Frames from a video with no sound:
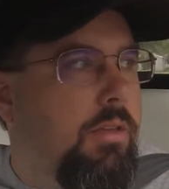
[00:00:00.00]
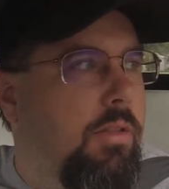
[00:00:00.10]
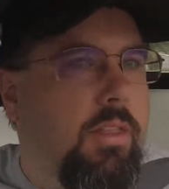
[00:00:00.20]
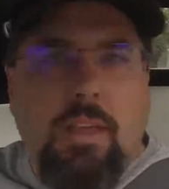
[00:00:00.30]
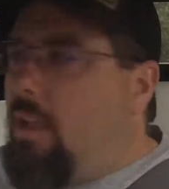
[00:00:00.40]

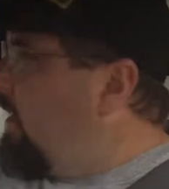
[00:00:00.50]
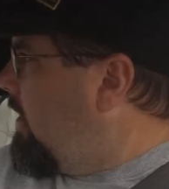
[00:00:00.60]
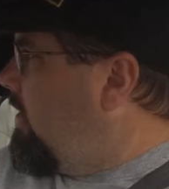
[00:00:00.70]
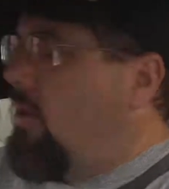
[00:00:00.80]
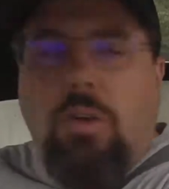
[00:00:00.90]
only thing I
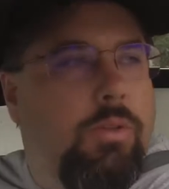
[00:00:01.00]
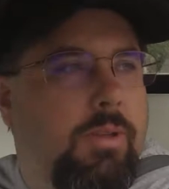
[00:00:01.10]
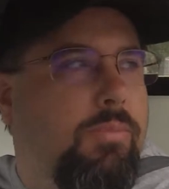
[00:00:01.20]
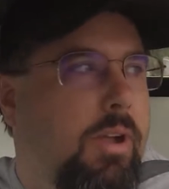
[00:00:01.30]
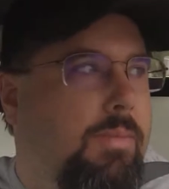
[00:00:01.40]
can note
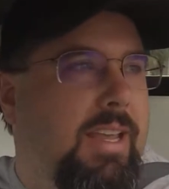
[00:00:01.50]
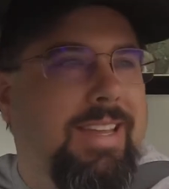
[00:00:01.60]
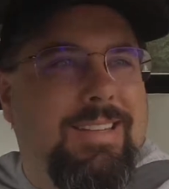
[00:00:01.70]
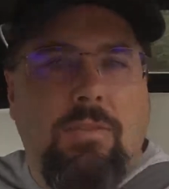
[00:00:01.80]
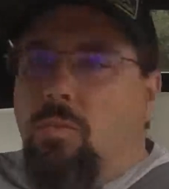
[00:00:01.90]
that probably
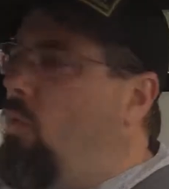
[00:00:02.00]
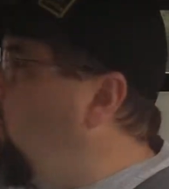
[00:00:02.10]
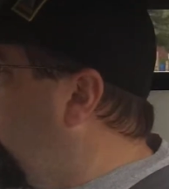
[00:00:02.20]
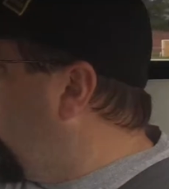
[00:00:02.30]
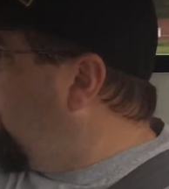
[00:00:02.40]
isn't
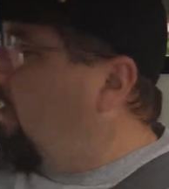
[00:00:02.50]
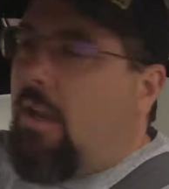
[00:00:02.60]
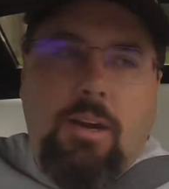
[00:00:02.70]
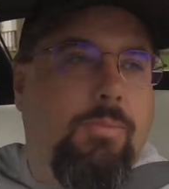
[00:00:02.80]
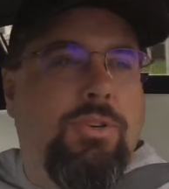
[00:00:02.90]
working at
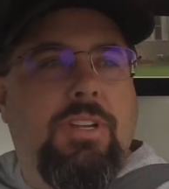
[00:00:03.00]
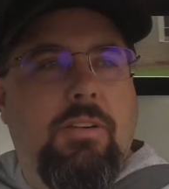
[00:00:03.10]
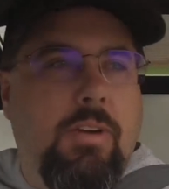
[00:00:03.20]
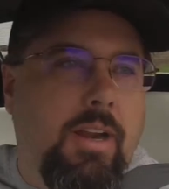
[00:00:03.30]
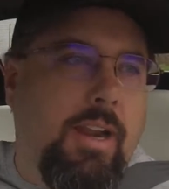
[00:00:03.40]

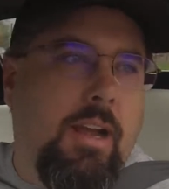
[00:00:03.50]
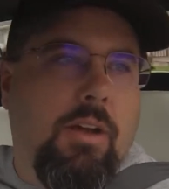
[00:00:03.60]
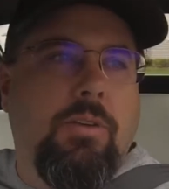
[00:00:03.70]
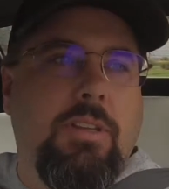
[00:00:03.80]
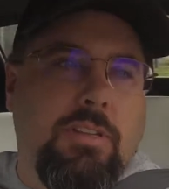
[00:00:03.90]
100% right
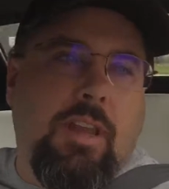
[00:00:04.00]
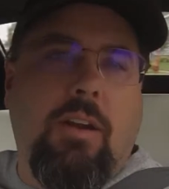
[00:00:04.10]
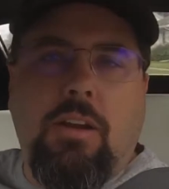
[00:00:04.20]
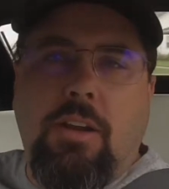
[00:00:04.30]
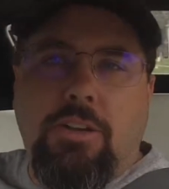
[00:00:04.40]
now is the
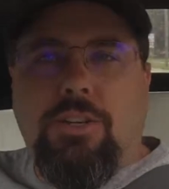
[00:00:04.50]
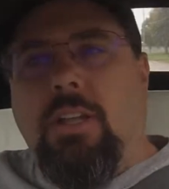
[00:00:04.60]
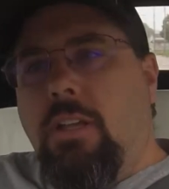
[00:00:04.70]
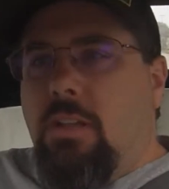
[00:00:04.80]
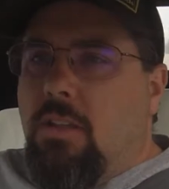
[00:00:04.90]
air
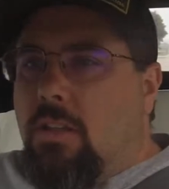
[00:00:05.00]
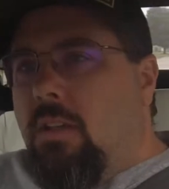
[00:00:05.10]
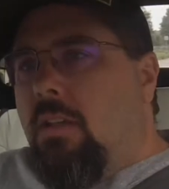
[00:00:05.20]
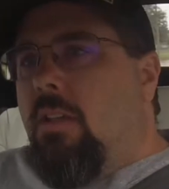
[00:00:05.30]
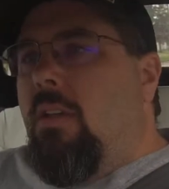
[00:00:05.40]
conditioning.
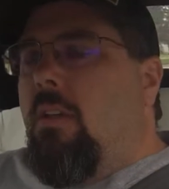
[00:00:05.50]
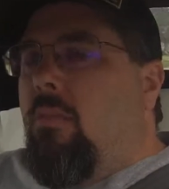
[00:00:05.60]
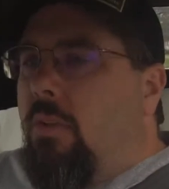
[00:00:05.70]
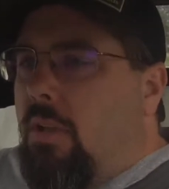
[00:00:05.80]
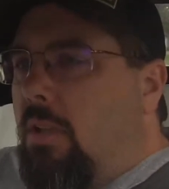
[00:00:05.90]

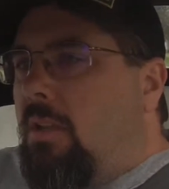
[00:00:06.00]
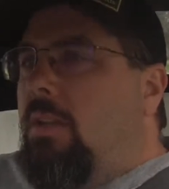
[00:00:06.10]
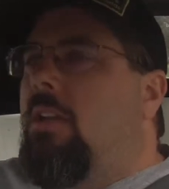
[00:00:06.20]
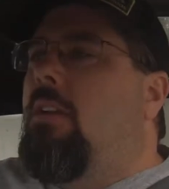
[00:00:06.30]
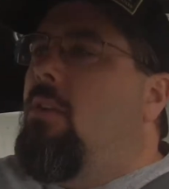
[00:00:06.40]
We
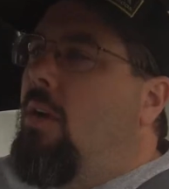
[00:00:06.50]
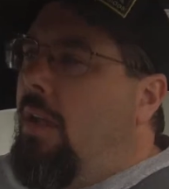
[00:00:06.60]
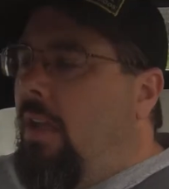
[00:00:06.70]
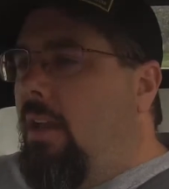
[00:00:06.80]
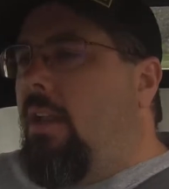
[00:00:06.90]
did go
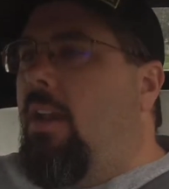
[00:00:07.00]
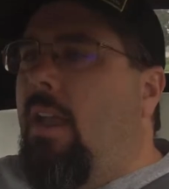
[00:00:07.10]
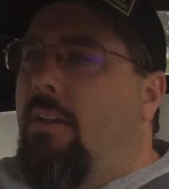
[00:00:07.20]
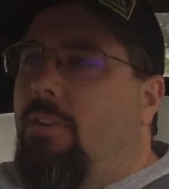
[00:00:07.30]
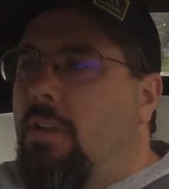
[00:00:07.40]
ahead and
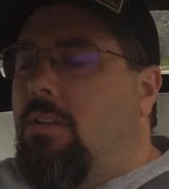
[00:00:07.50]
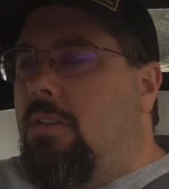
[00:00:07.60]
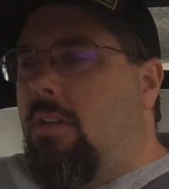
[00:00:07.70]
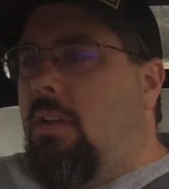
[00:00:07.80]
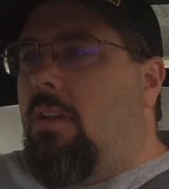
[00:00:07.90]
have it
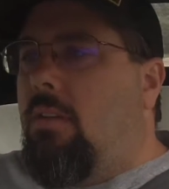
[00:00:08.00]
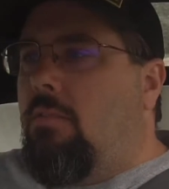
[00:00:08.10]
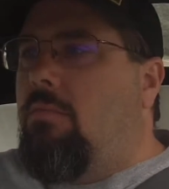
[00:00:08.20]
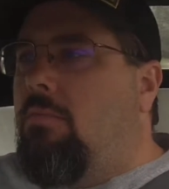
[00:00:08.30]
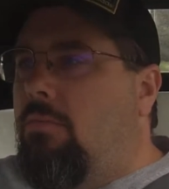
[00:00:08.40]

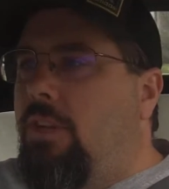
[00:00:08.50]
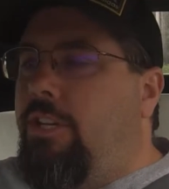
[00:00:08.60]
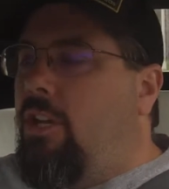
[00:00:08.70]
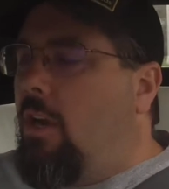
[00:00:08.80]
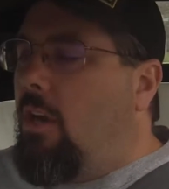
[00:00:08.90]

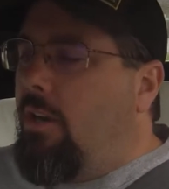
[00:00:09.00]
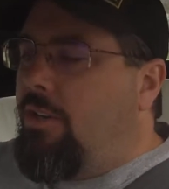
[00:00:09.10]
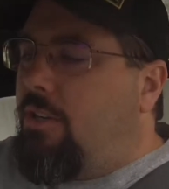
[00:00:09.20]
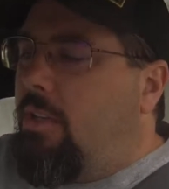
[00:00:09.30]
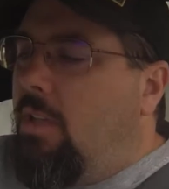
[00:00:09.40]

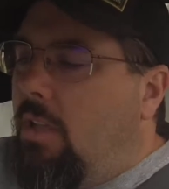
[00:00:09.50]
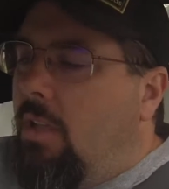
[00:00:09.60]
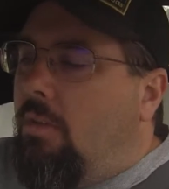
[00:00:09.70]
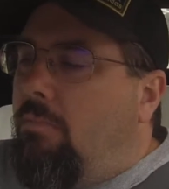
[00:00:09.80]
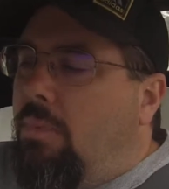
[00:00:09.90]
recharged,
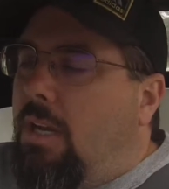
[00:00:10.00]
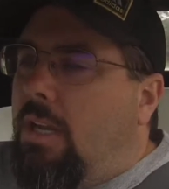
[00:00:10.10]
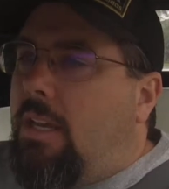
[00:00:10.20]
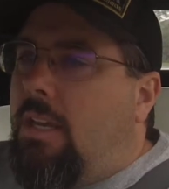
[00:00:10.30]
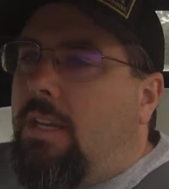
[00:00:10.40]

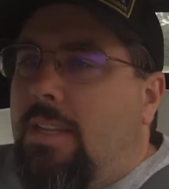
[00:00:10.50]
but